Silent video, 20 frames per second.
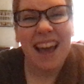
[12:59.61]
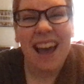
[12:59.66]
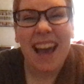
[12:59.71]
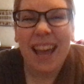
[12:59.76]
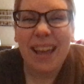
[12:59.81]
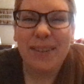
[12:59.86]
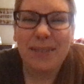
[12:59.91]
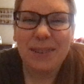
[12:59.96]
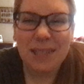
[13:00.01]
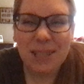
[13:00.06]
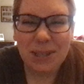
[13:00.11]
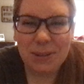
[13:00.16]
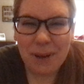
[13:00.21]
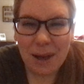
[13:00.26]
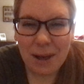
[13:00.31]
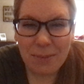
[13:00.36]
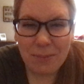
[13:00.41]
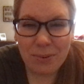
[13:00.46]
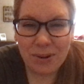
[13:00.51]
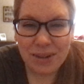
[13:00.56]
I wish you
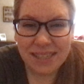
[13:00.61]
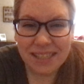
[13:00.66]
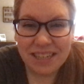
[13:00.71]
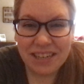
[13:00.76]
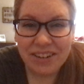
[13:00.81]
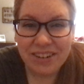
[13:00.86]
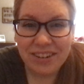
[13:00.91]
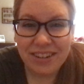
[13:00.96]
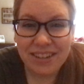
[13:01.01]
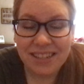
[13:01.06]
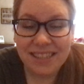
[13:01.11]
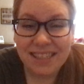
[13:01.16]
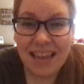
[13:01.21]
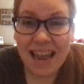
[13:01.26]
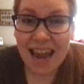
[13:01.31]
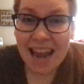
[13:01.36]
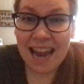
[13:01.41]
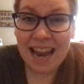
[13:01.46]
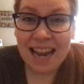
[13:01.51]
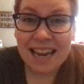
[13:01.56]
well, boys and girls,
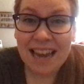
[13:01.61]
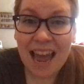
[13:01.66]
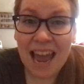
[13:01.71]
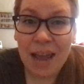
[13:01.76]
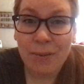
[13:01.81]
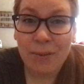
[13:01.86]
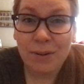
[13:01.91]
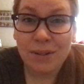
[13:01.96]
and I will